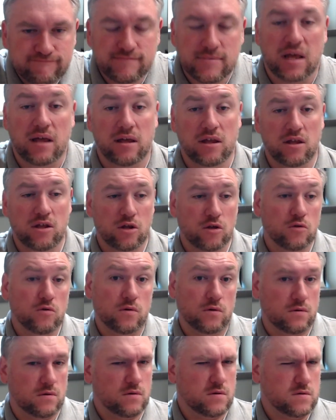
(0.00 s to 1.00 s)
And
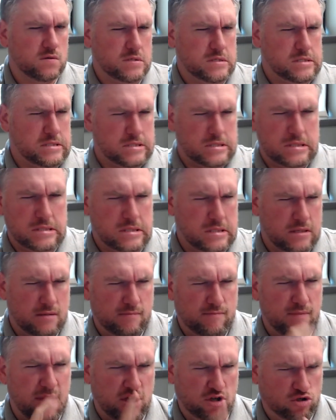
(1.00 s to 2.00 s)
for the students who are
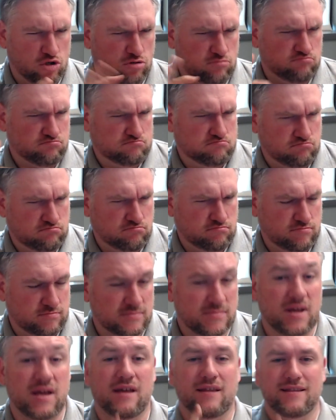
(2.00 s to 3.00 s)
on regular
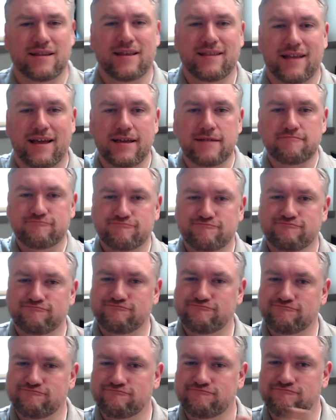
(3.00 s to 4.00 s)
level,
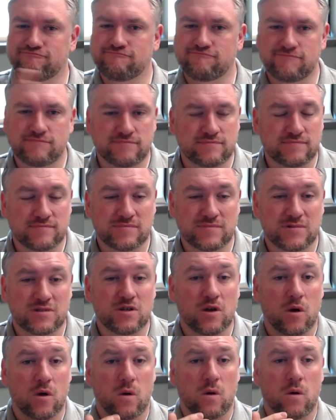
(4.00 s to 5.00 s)
we
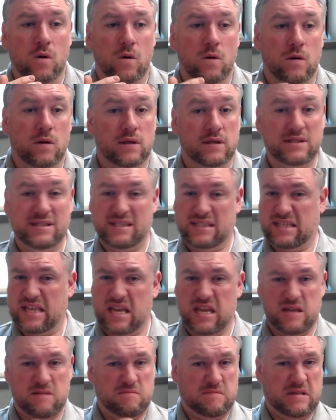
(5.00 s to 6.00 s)
monitor, of course, but then they
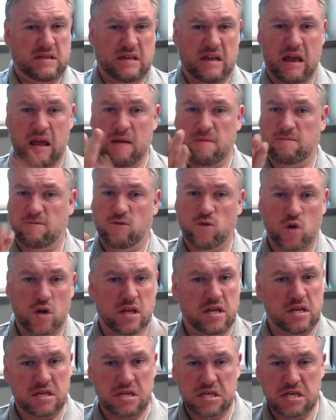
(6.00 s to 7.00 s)
get the
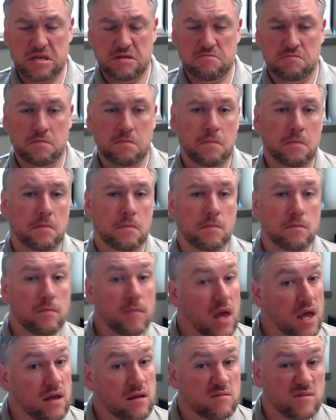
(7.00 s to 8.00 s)
standard
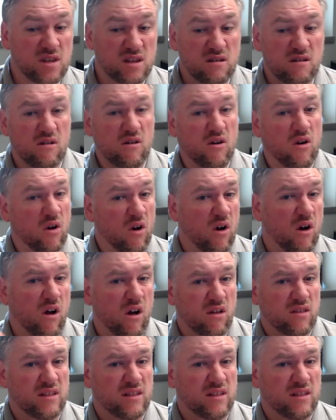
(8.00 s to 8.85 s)
content.